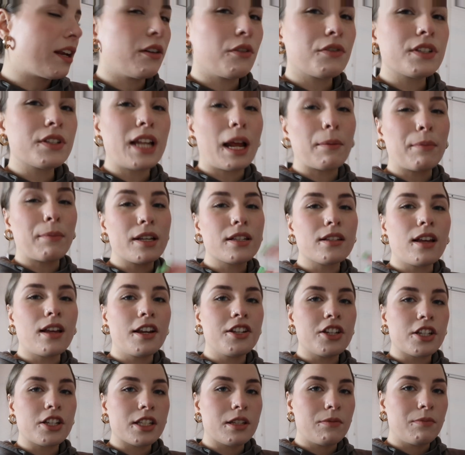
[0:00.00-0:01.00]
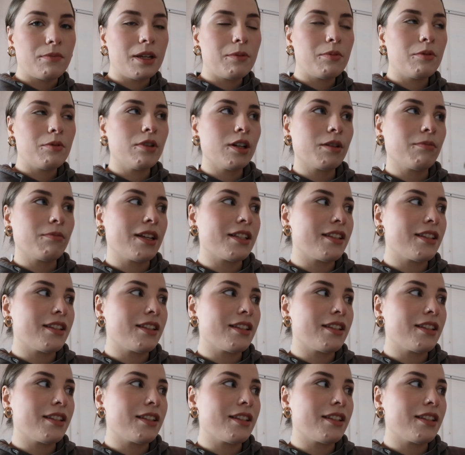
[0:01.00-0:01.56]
And then obviously like my signed Justin Bieber book,